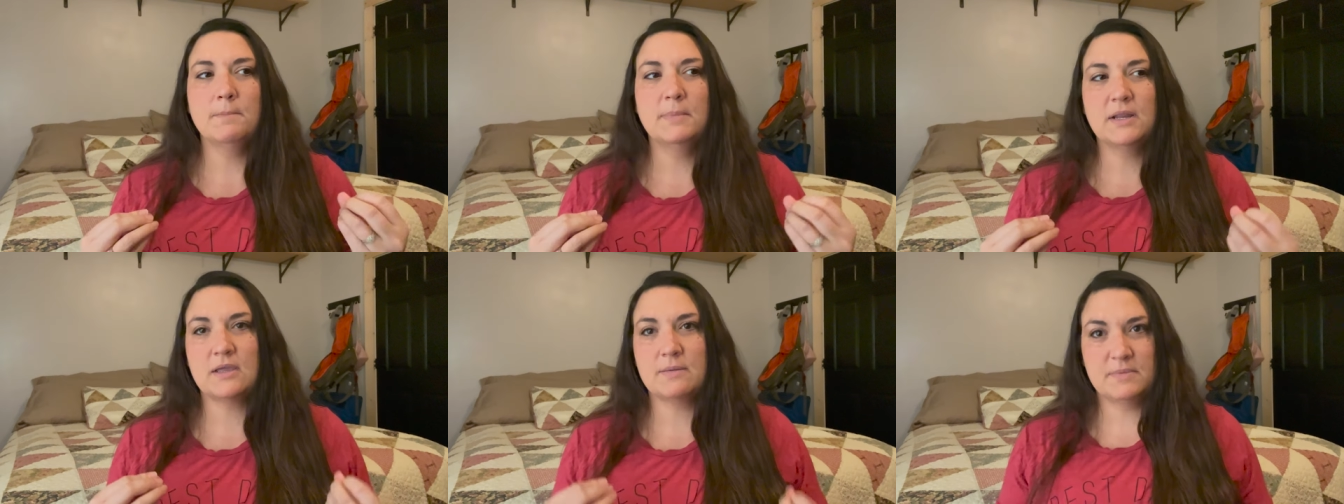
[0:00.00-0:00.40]

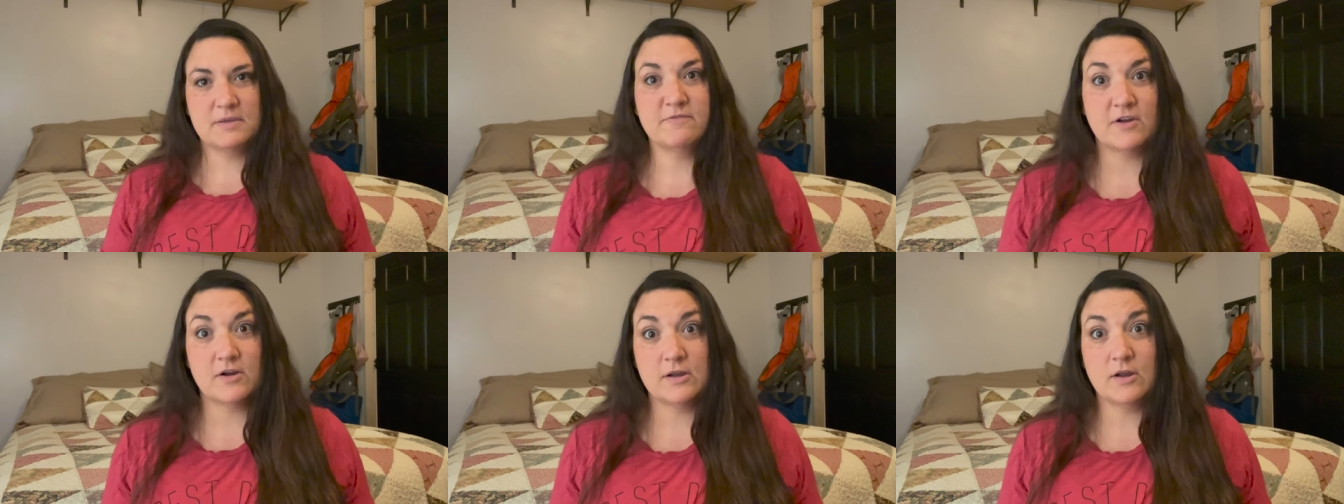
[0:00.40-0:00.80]
but it can be
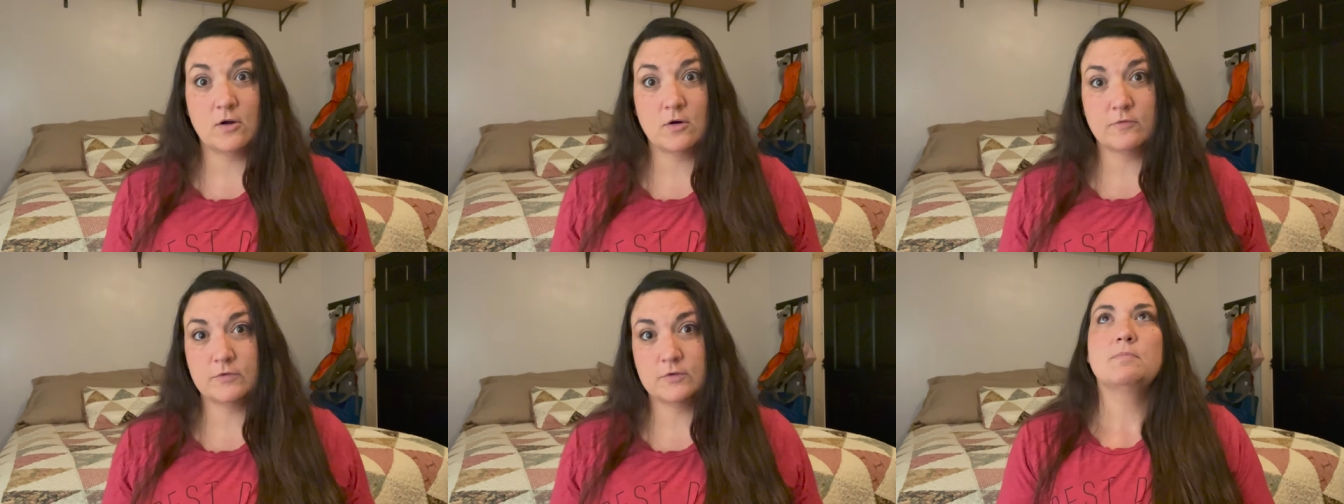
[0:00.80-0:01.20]
very
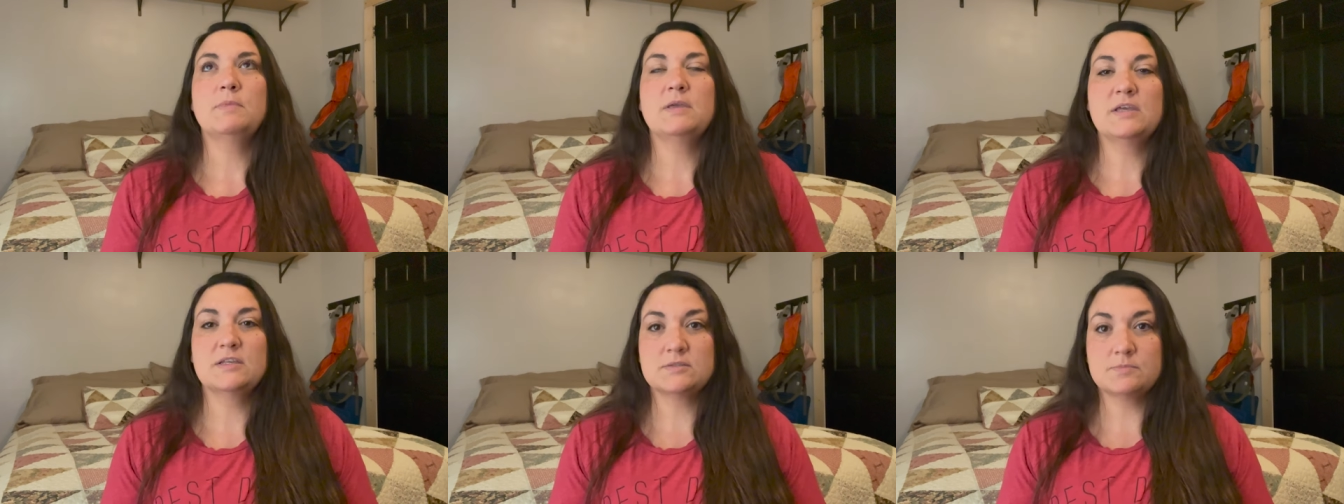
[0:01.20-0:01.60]
hurtful
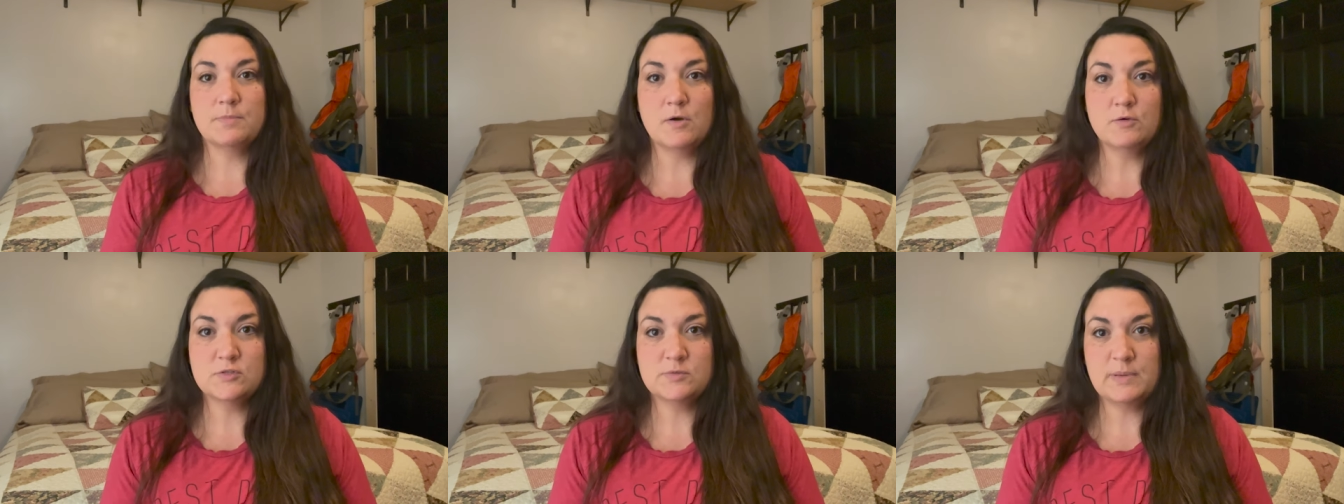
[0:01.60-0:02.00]
because
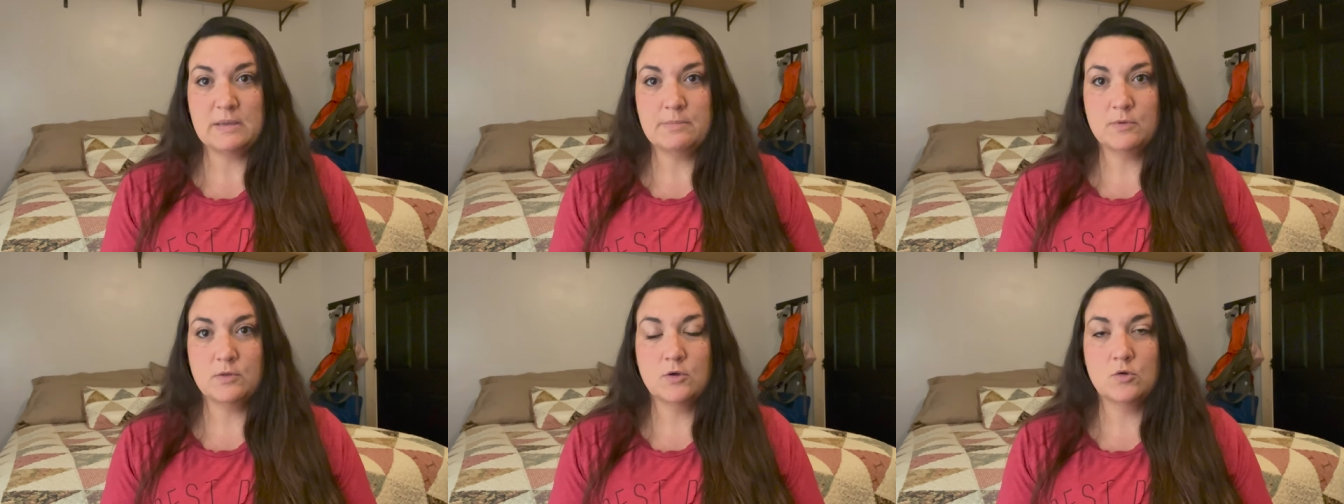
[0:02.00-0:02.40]
most
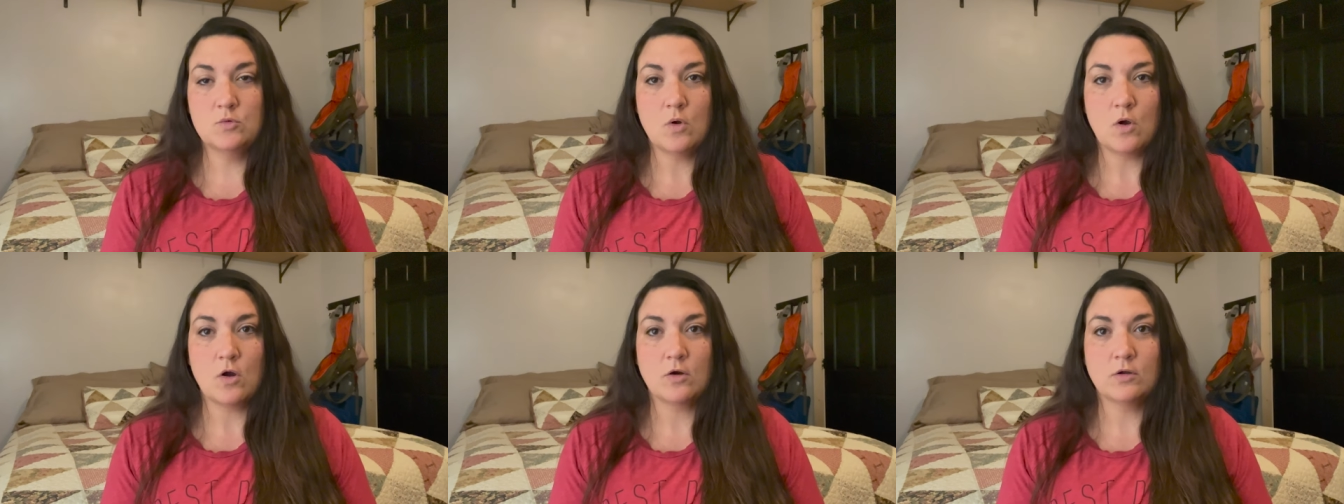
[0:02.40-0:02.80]
people who
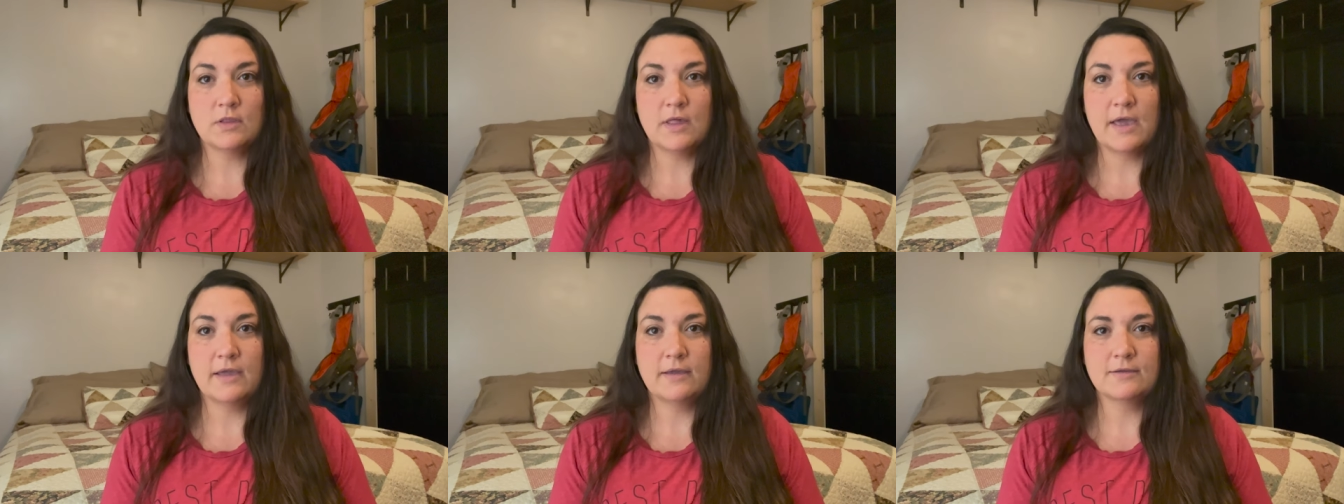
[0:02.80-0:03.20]
aren't
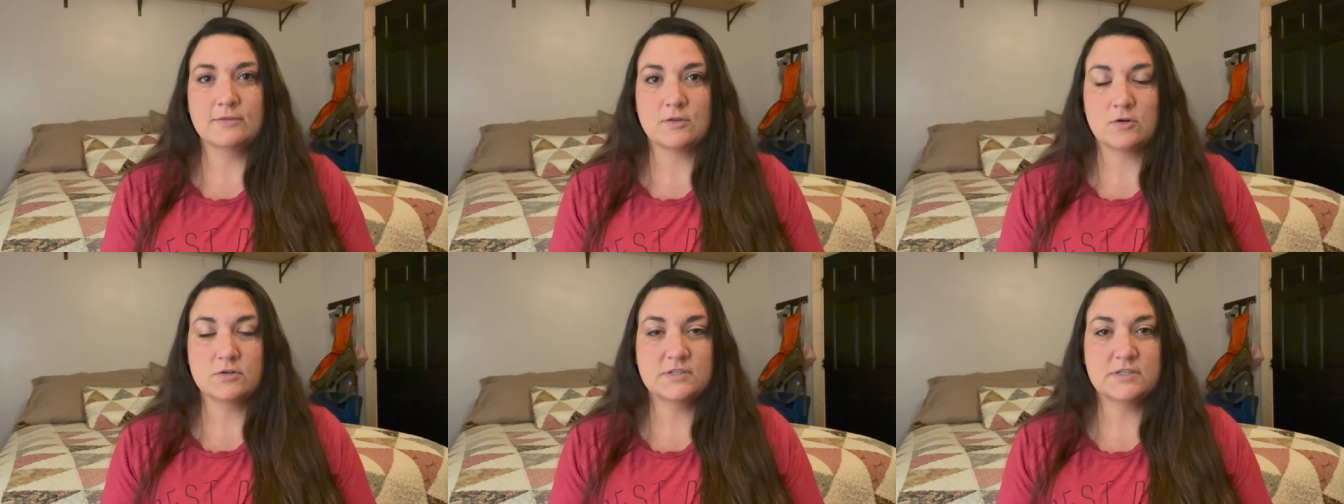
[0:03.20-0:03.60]
like
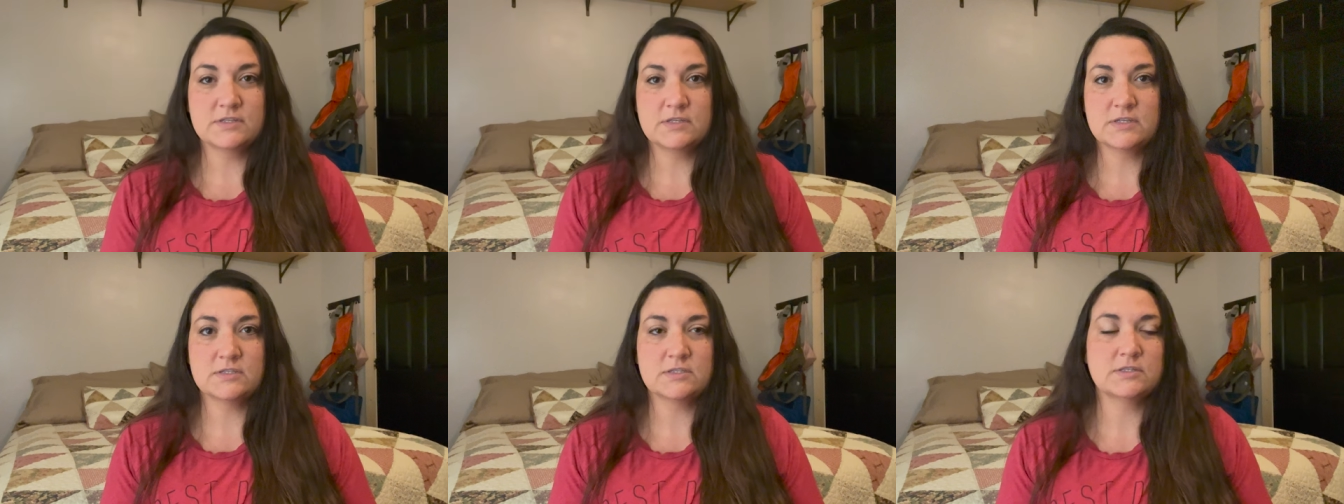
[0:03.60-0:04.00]

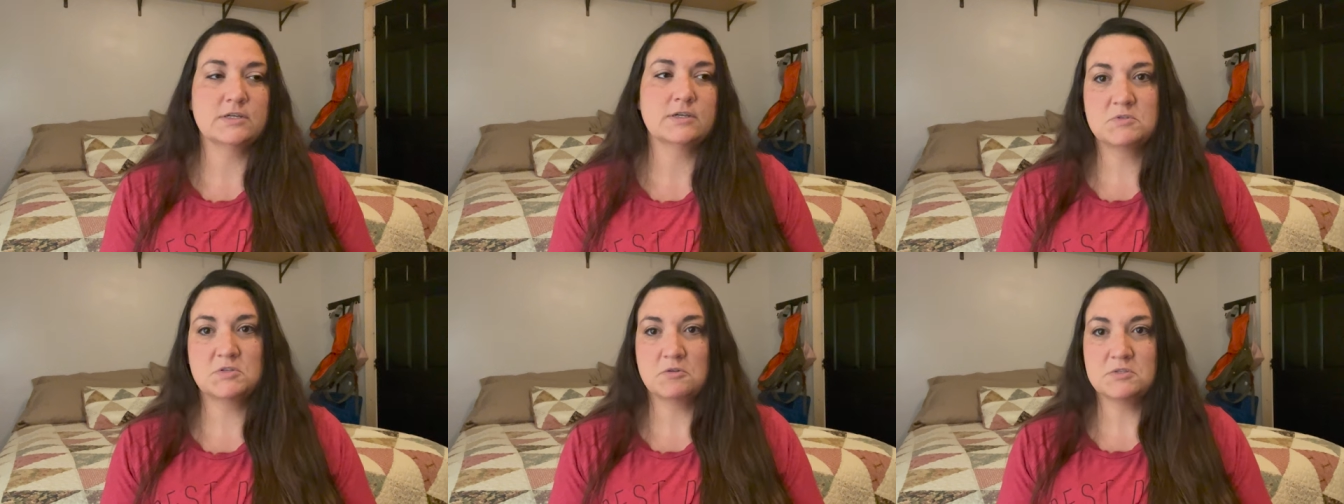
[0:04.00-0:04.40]

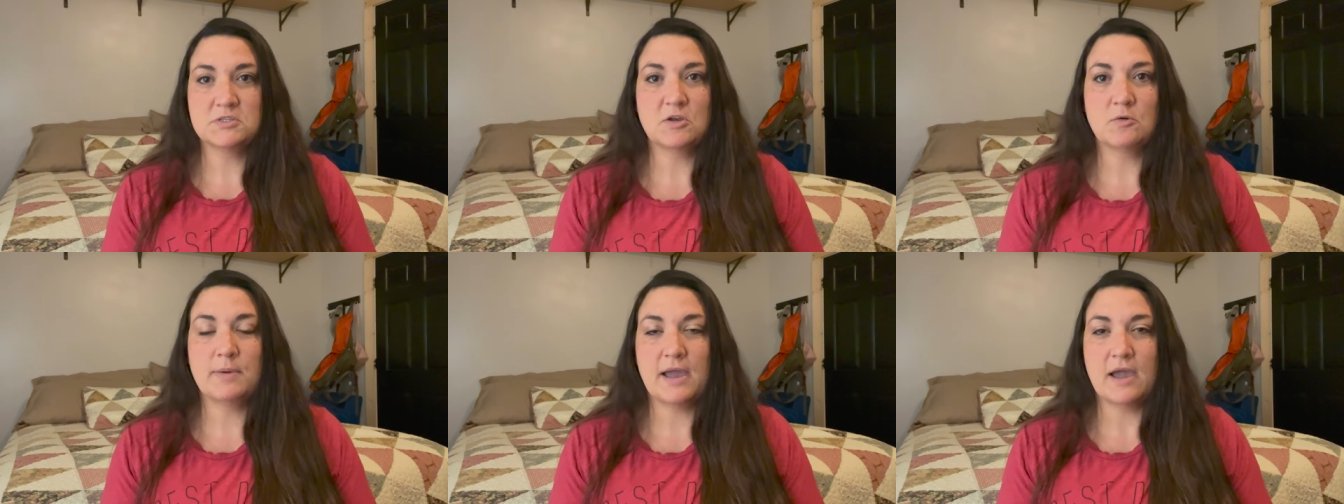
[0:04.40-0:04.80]
narcissistic
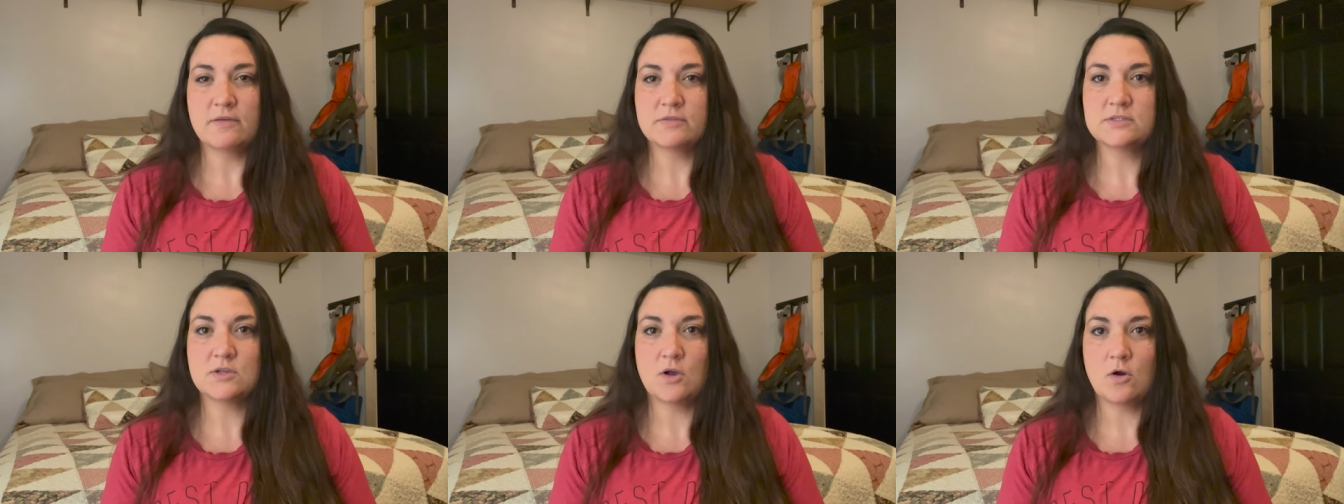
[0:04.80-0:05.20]
sociopaths